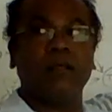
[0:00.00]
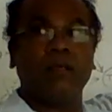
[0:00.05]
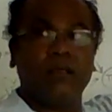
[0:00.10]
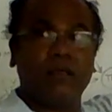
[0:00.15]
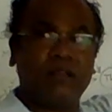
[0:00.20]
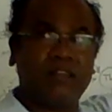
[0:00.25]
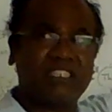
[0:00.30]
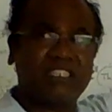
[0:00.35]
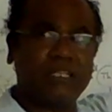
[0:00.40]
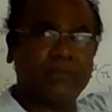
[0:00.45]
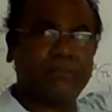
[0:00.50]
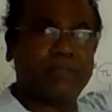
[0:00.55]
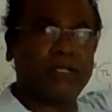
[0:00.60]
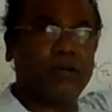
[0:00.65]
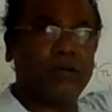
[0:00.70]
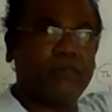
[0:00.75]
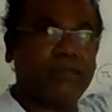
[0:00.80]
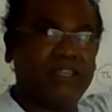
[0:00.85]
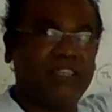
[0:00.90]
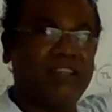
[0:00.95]
receptor
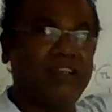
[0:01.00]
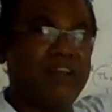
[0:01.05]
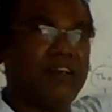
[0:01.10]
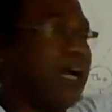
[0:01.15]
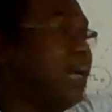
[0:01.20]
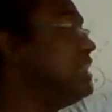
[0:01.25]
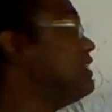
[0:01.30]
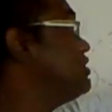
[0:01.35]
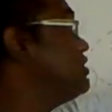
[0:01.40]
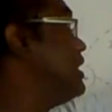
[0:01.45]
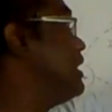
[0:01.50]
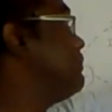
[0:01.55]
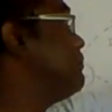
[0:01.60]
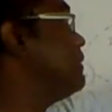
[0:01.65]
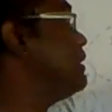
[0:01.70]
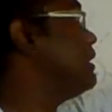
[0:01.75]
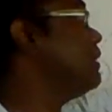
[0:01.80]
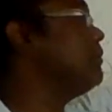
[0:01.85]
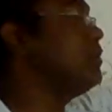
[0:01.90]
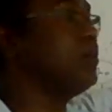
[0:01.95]
over here, IgM,
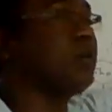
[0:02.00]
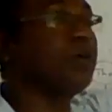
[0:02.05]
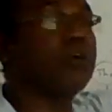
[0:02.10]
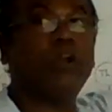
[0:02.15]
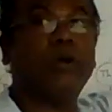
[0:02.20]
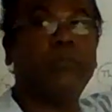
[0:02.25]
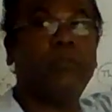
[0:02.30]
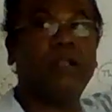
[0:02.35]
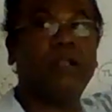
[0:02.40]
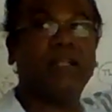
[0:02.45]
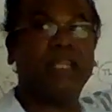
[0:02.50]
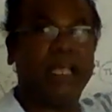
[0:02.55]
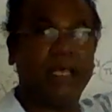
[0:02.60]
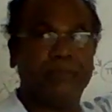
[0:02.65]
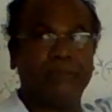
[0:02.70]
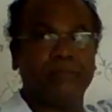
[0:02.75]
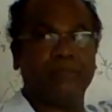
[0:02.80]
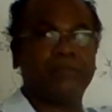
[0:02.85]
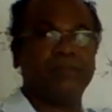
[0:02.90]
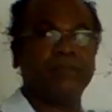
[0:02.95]
immunoglobulin
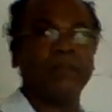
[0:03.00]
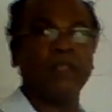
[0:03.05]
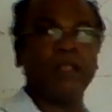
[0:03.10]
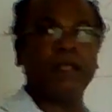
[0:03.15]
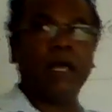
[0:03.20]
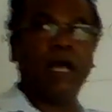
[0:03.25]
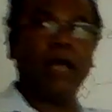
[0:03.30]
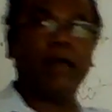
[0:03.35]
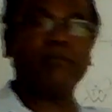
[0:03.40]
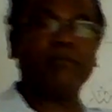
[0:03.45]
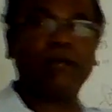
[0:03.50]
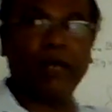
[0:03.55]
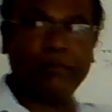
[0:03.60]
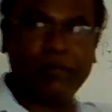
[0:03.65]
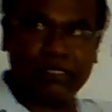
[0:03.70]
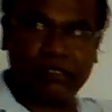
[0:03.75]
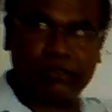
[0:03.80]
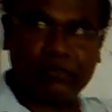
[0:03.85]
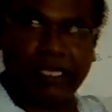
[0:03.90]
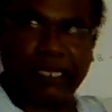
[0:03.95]
M. I'm
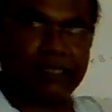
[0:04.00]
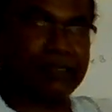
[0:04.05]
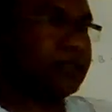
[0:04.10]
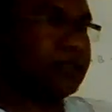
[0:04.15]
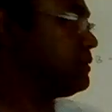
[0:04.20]
coming to that.